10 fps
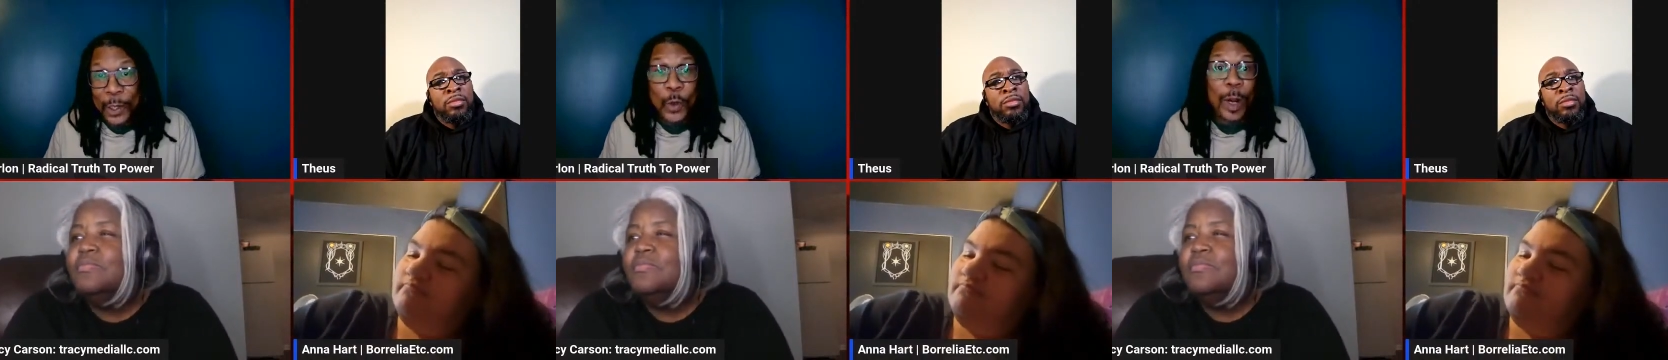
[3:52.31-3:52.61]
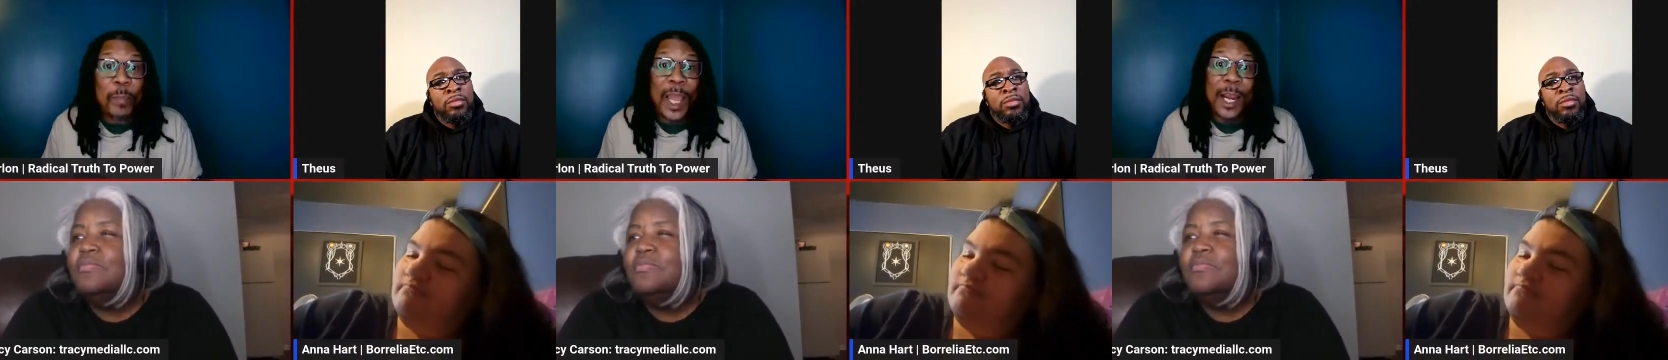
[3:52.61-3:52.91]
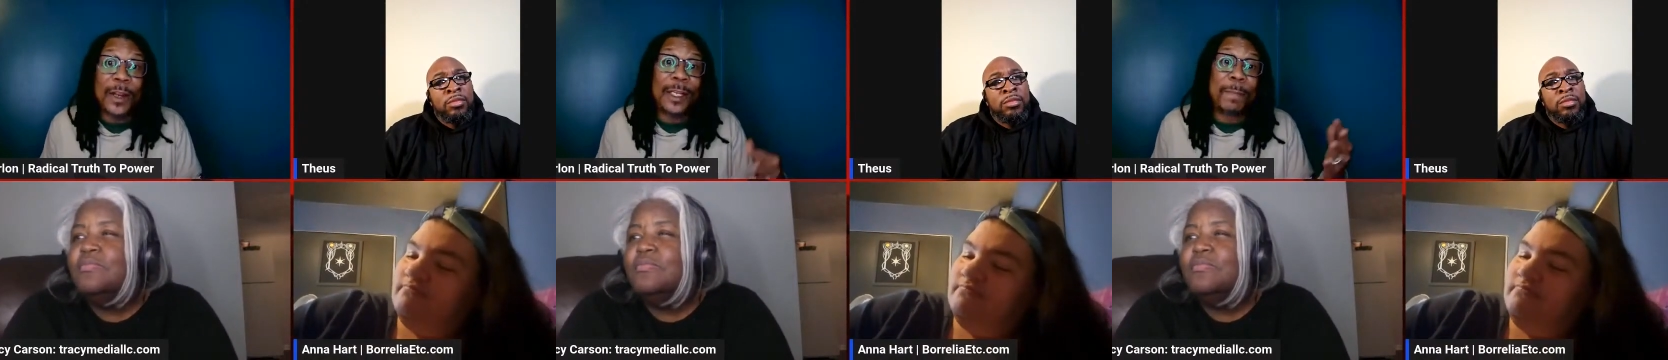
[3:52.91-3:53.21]
Speaker 1: who
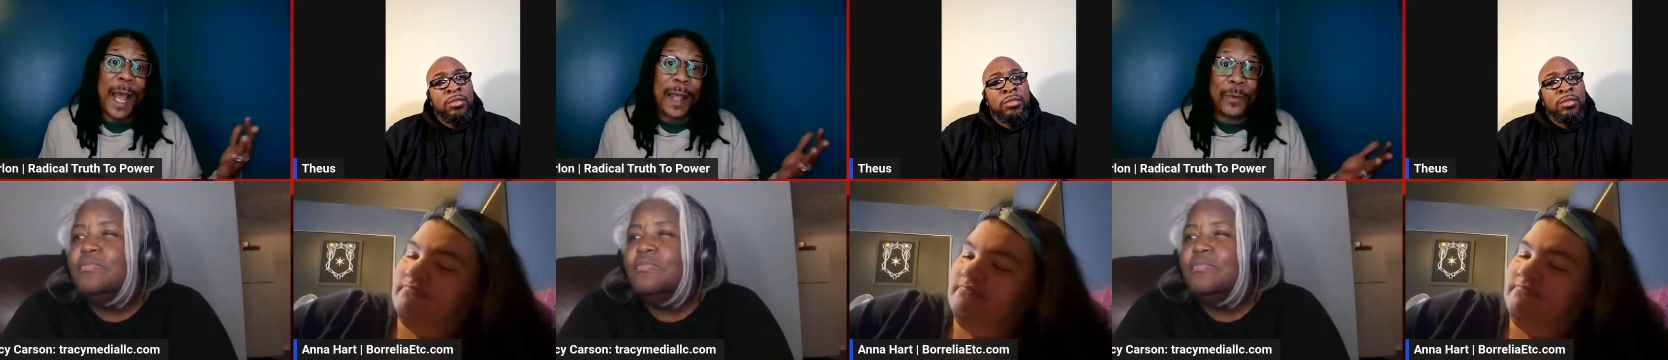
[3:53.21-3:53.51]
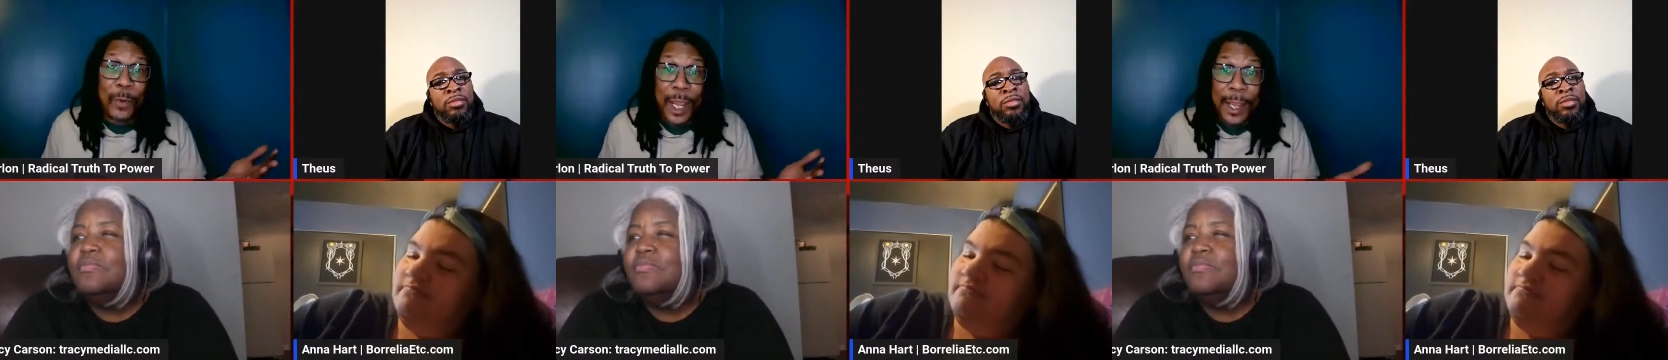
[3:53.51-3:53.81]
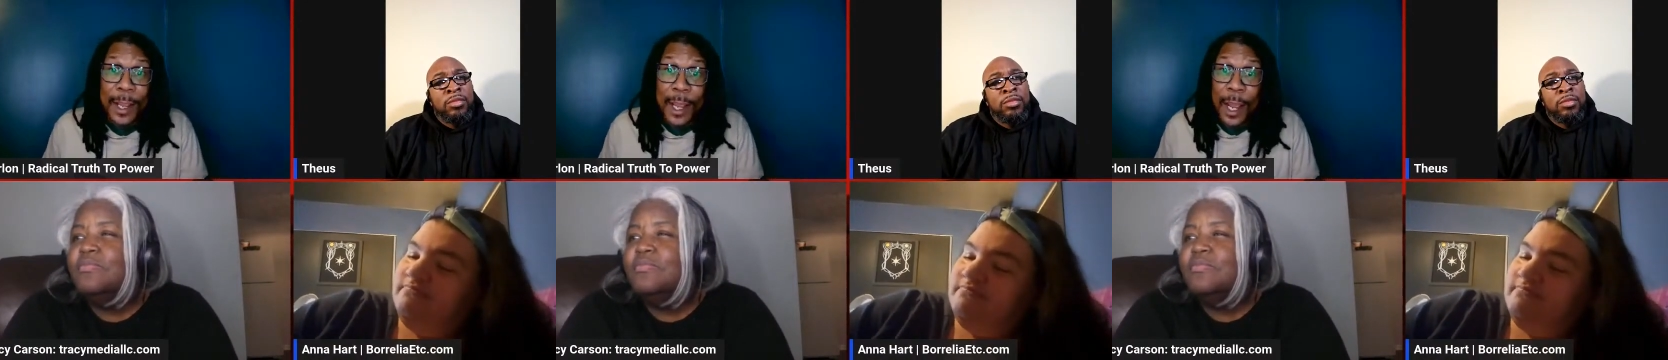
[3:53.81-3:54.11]
apparently, by the
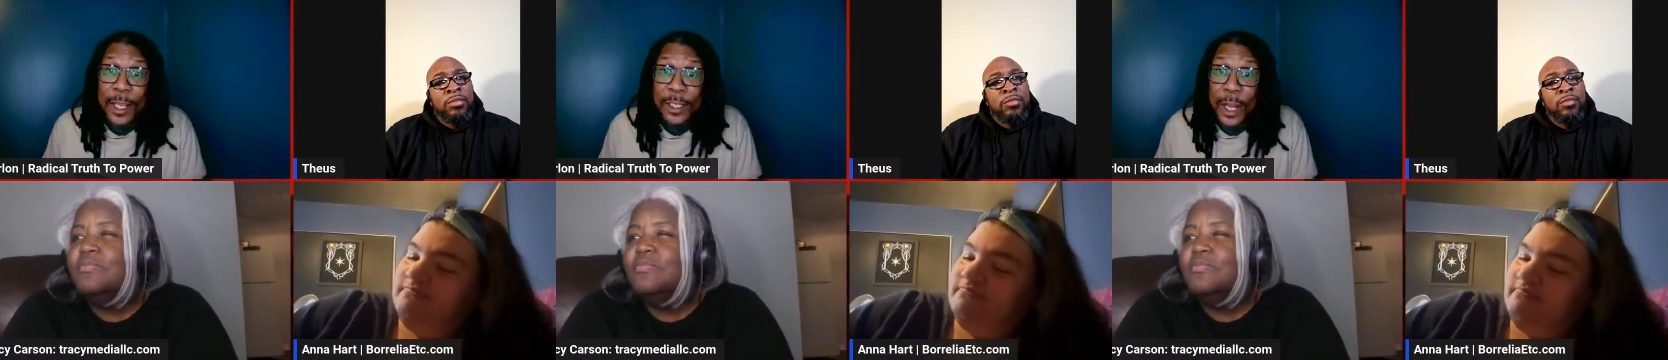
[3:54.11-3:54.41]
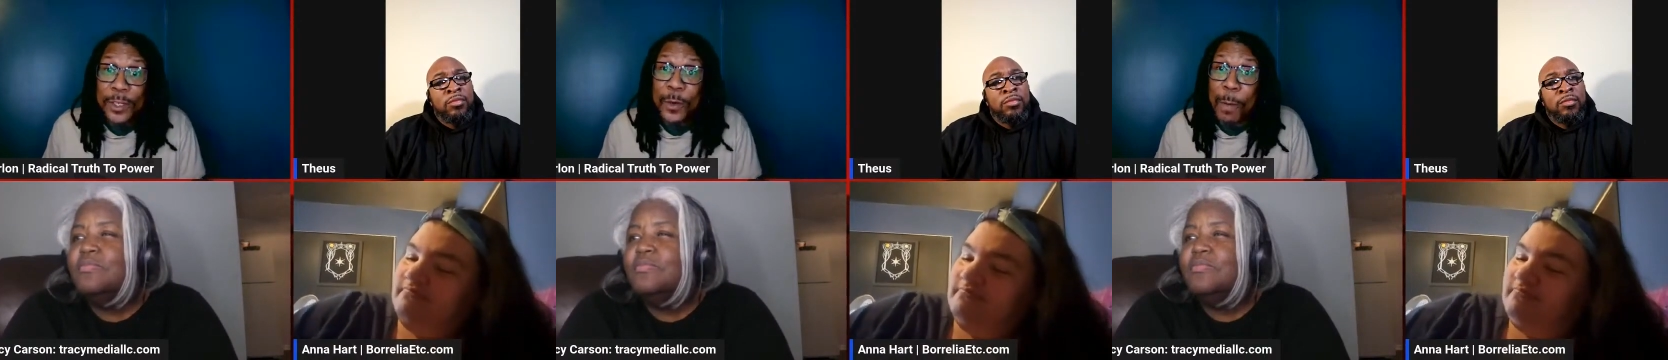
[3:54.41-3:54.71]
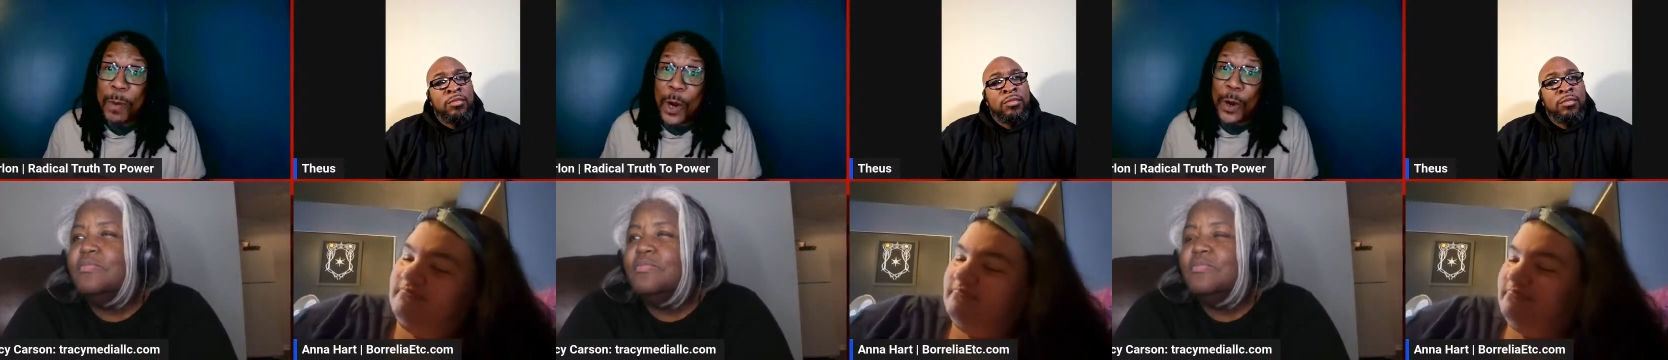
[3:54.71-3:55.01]
way, is also
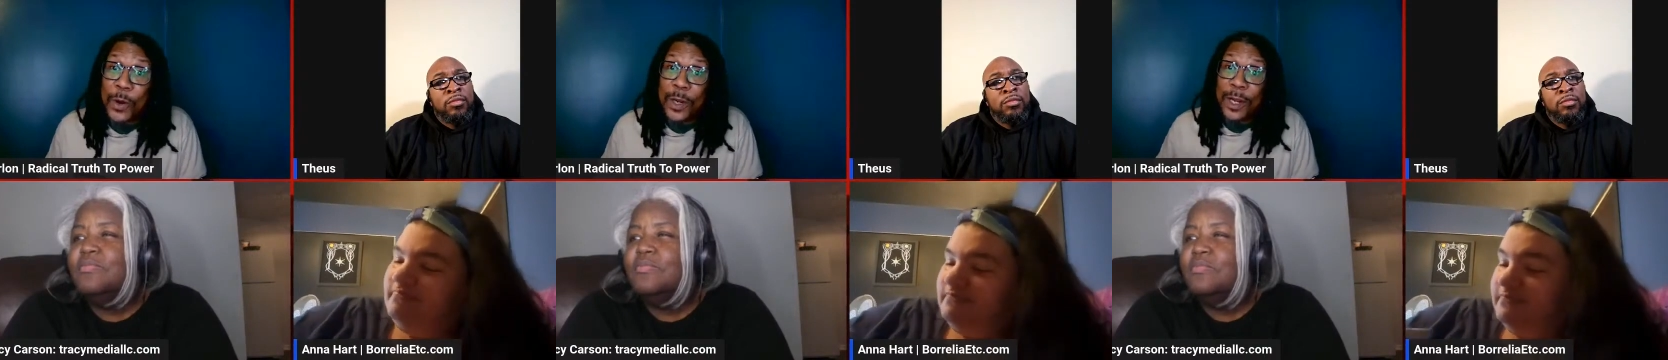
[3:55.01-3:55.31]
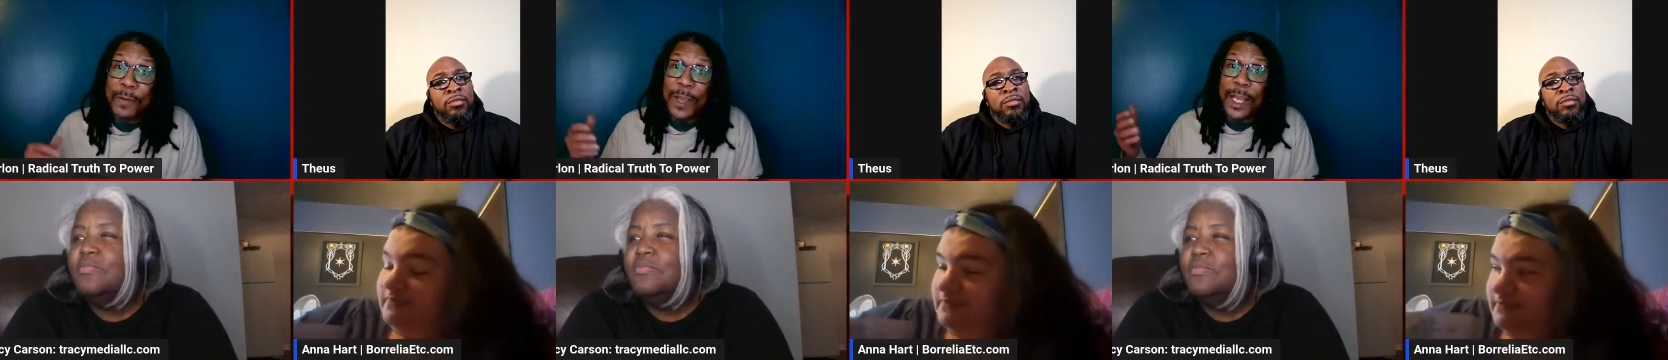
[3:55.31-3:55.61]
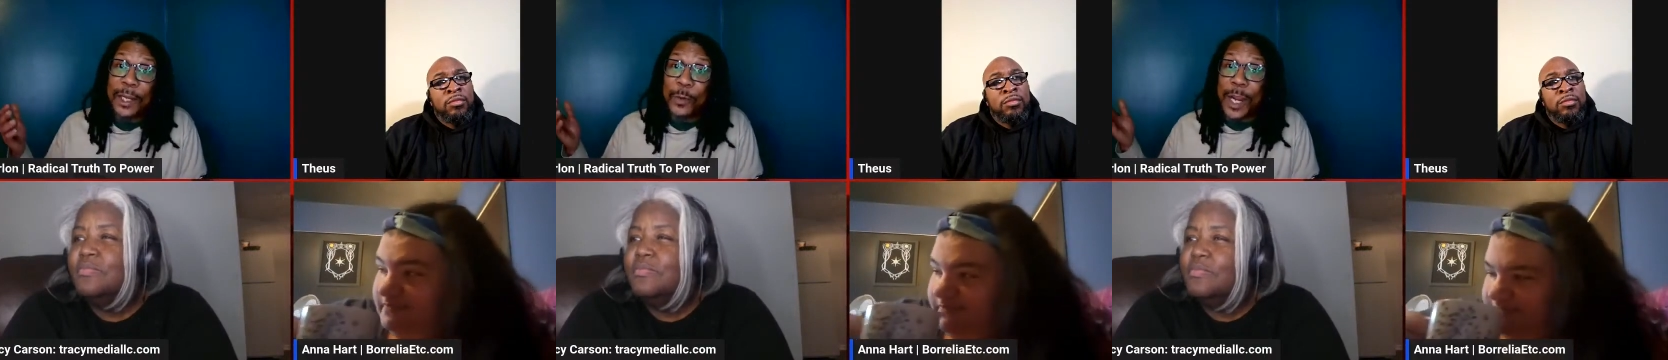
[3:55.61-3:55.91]
a part of
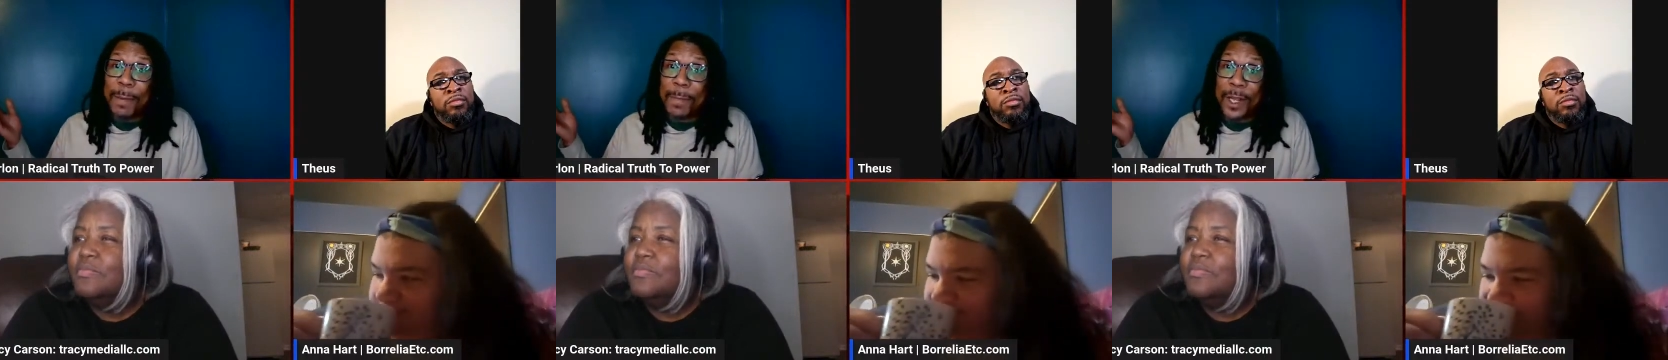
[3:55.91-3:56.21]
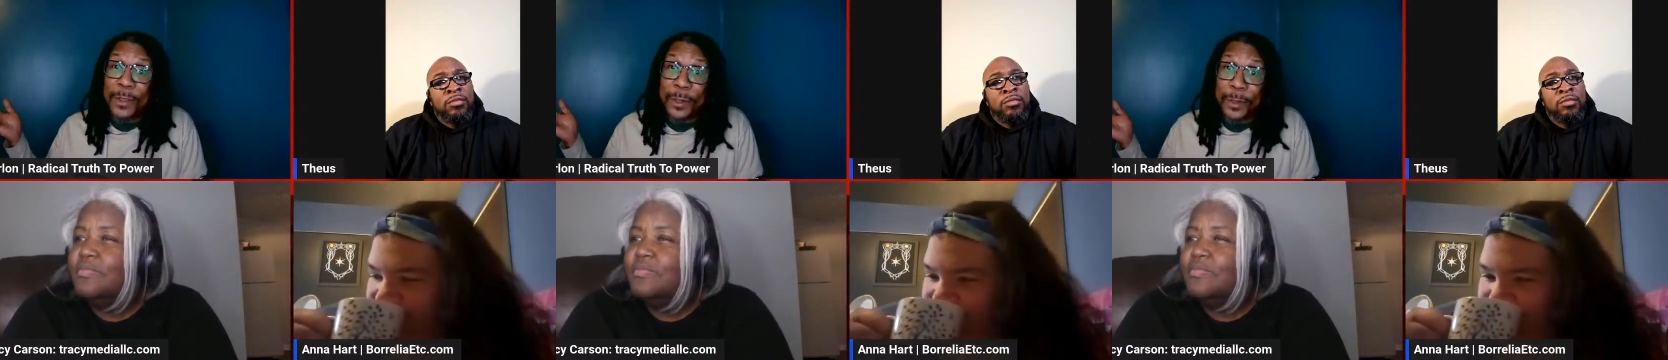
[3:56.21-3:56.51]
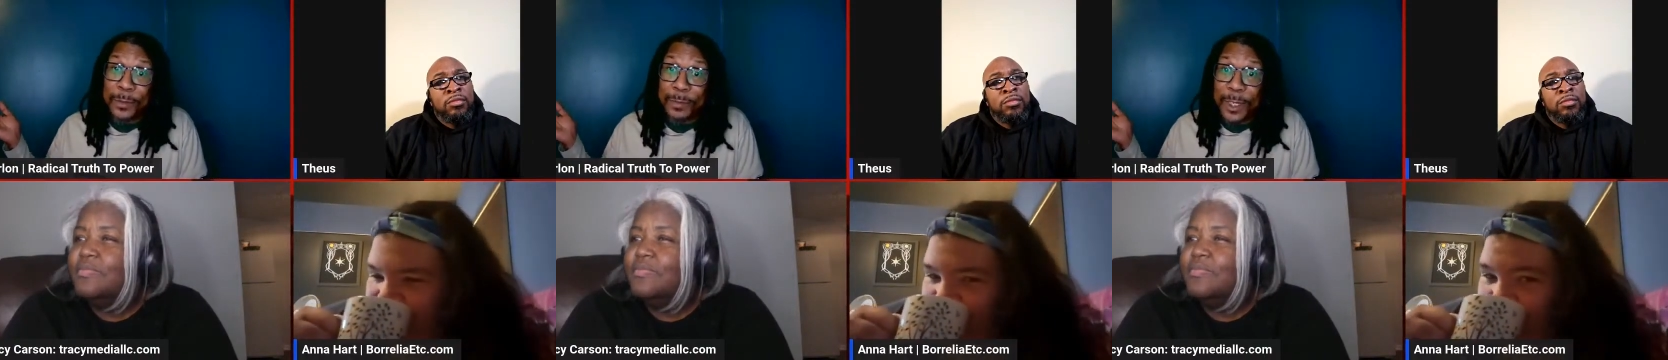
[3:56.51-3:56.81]
a
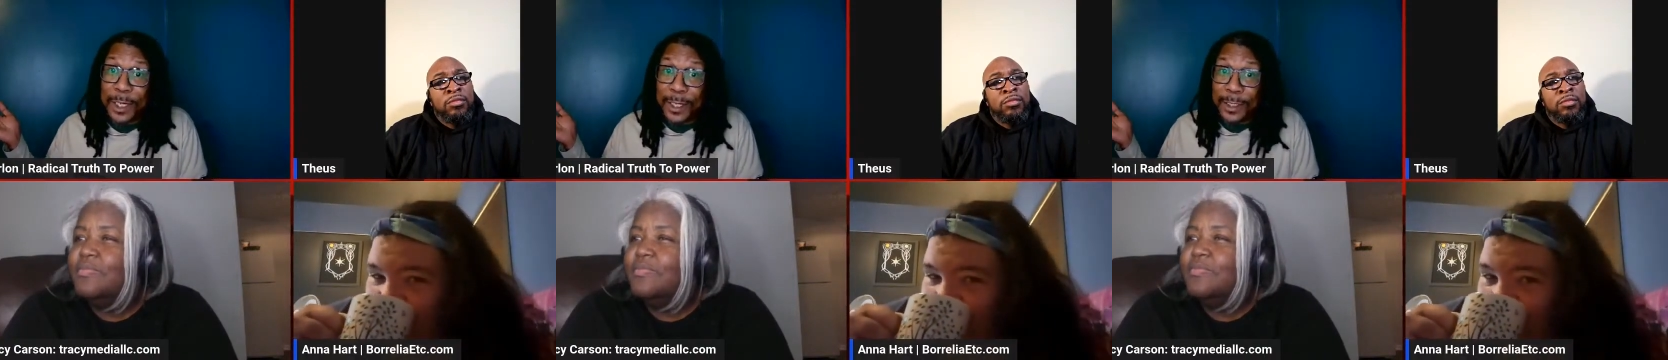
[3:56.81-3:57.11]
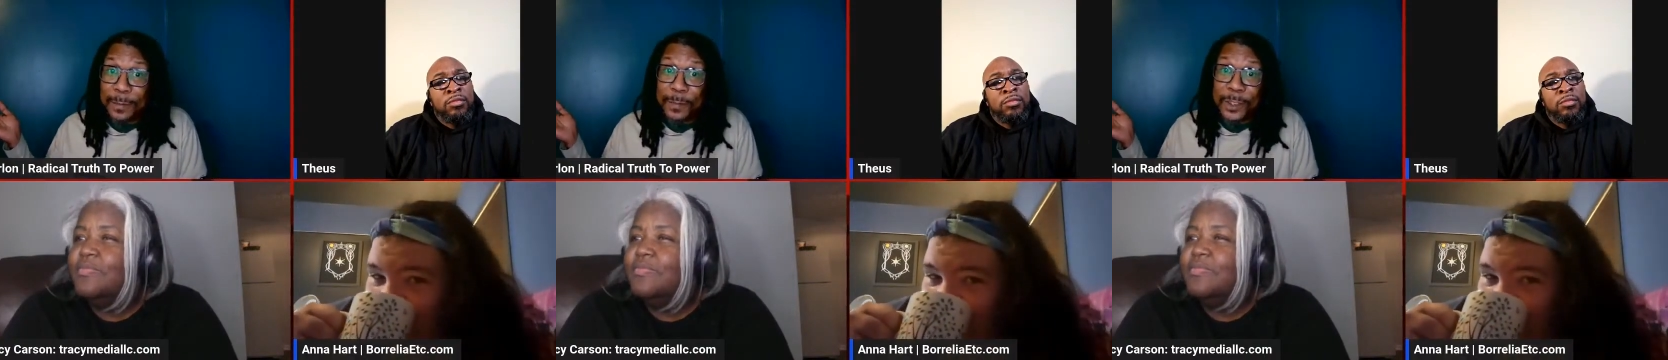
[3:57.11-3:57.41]
grandmother uh,